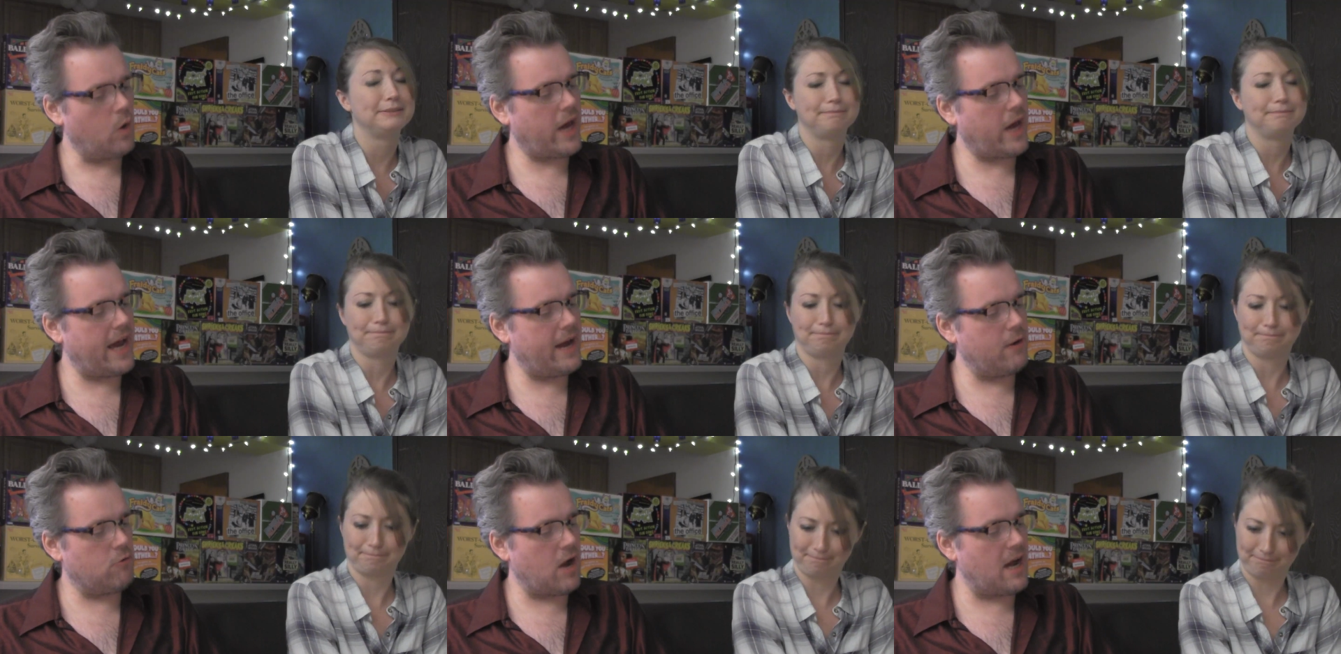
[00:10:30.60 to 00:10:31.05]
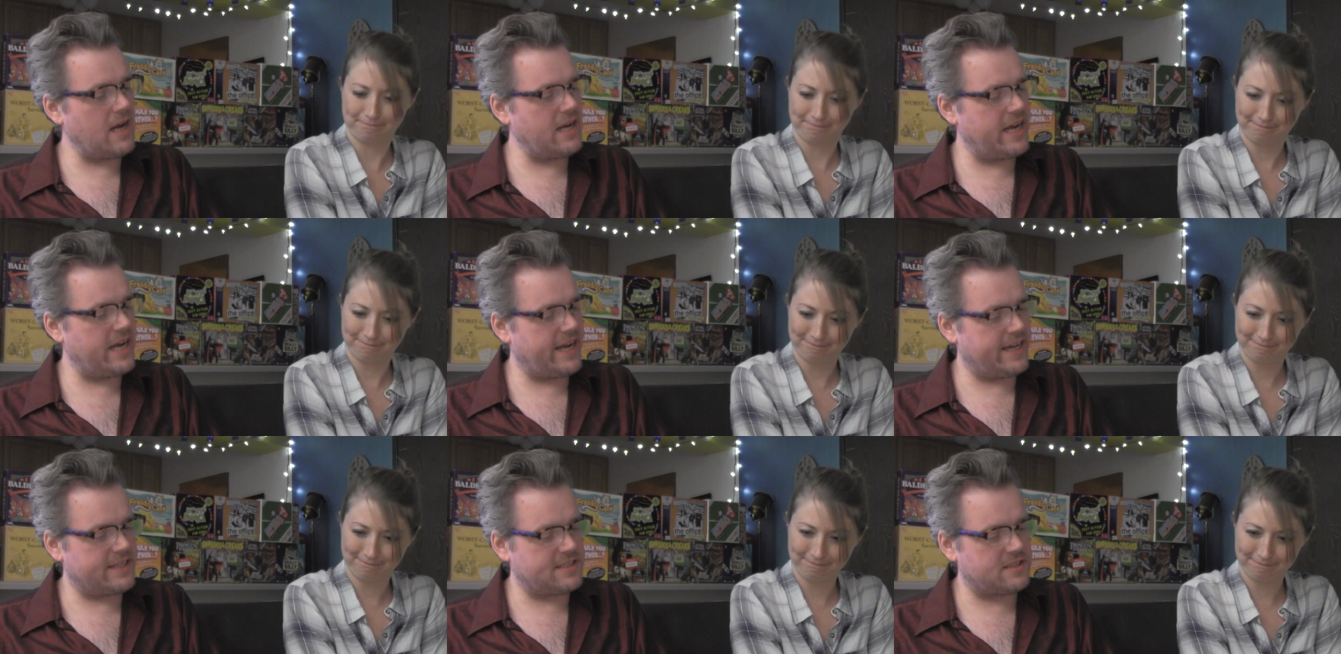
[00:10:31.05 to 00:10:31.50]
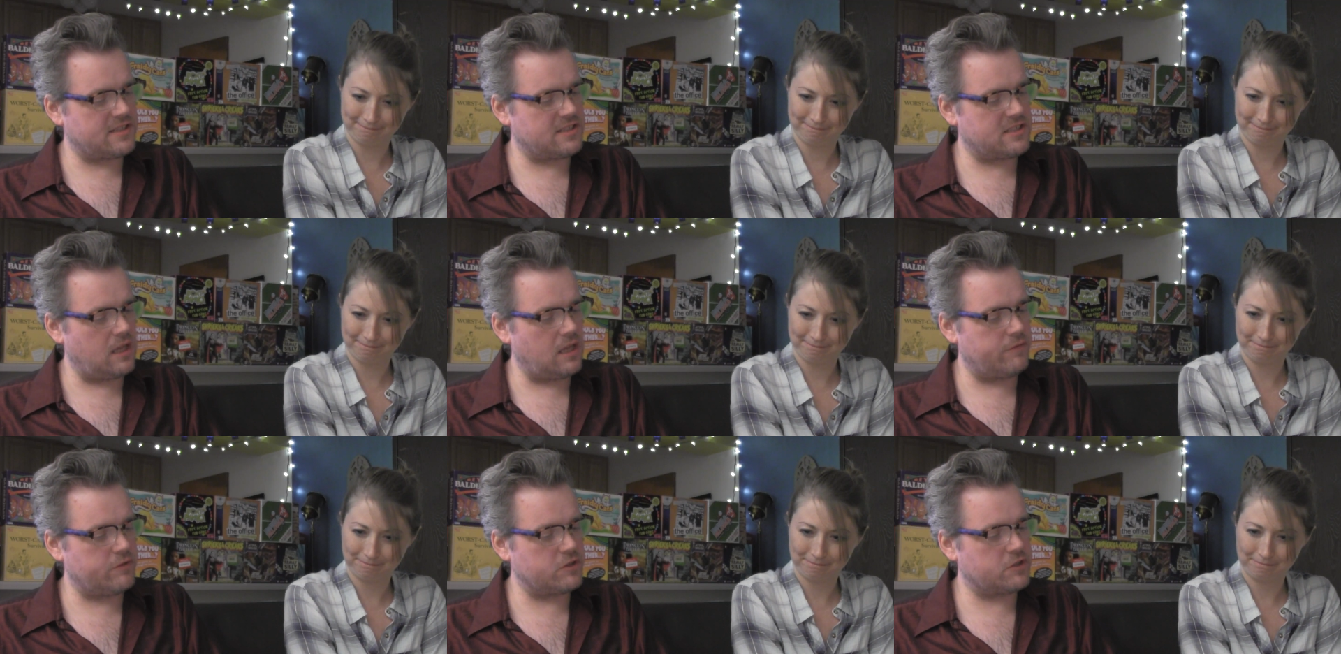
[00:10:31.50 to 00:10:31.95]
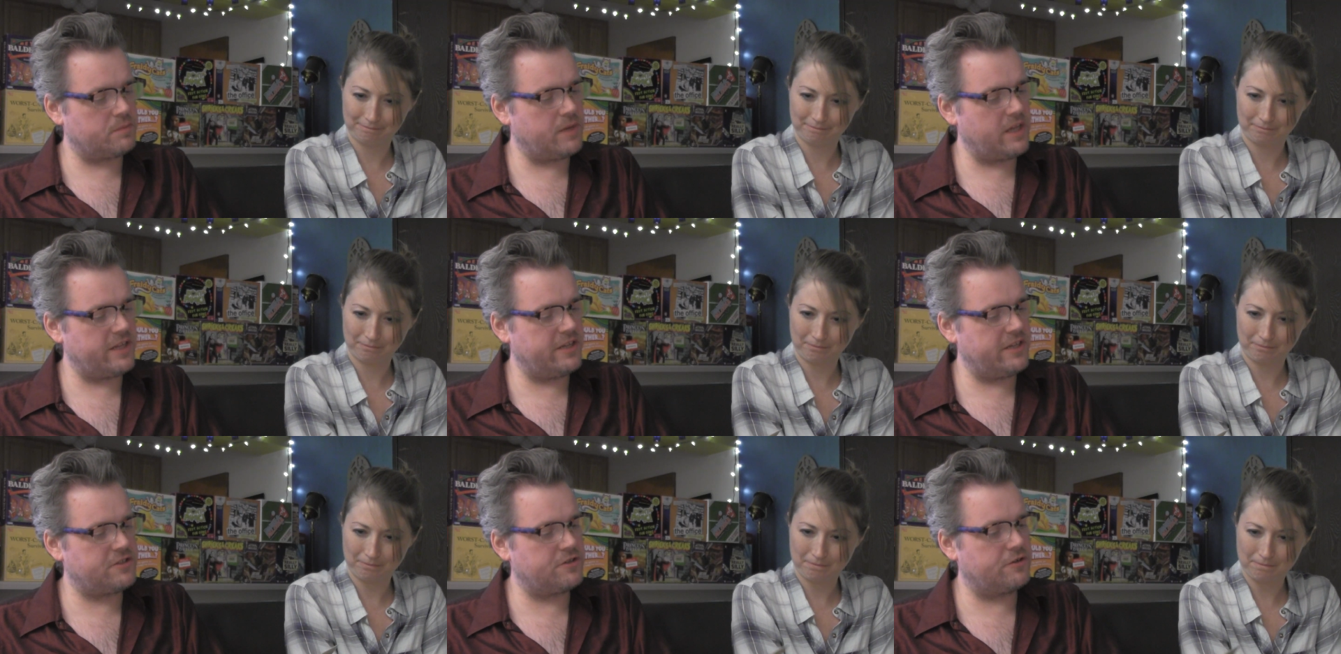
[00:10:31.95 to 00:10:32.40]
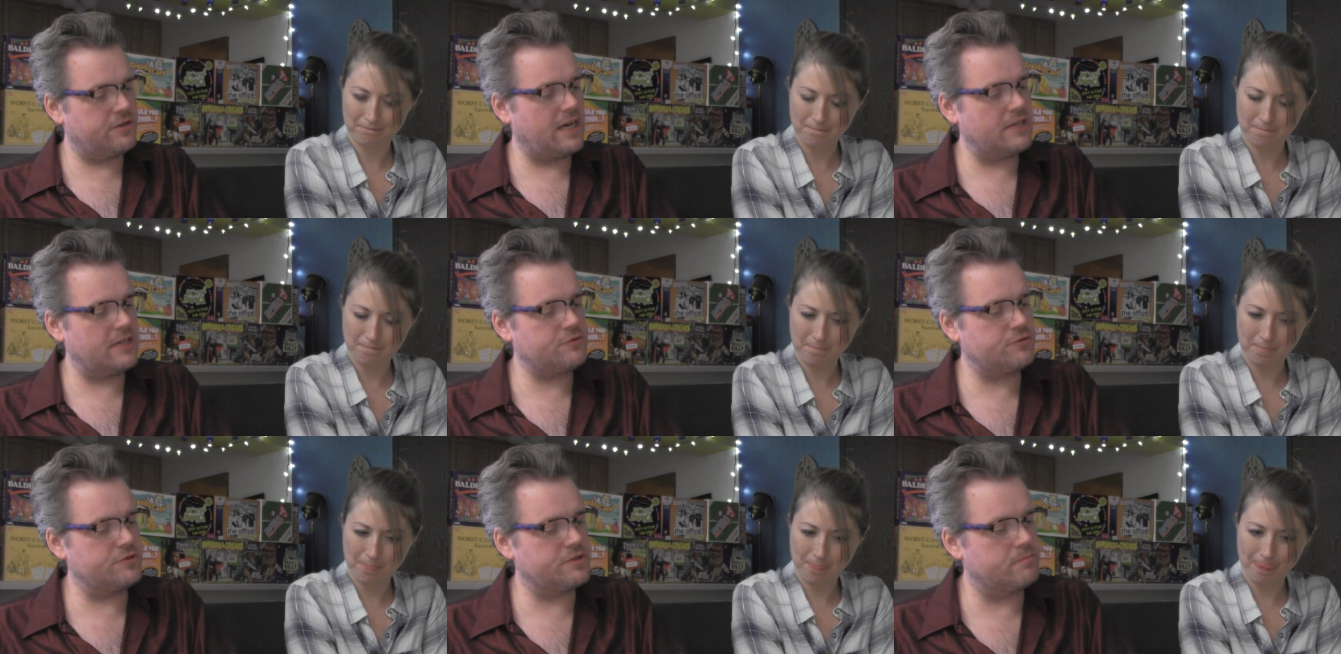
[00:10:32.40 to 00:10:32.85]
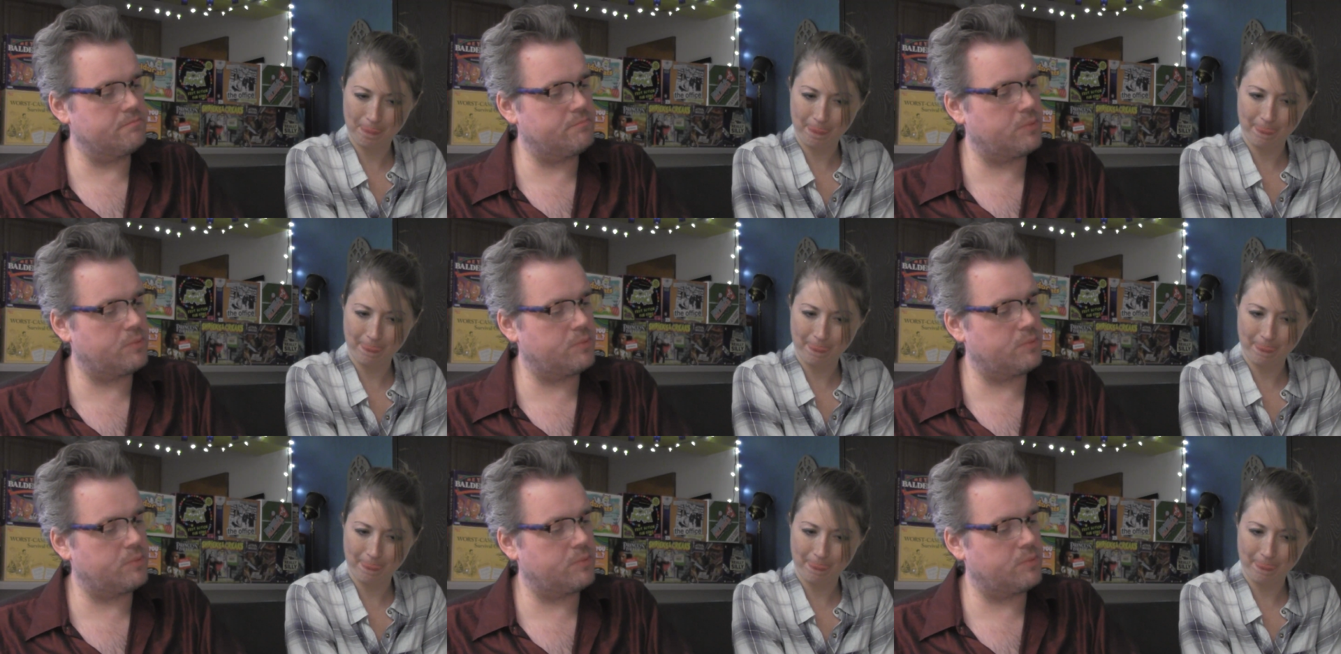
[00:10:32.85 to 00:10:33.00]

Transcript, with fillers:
Speaker 1: Okay, rotten eggs. The sulfur smell hits your nostrils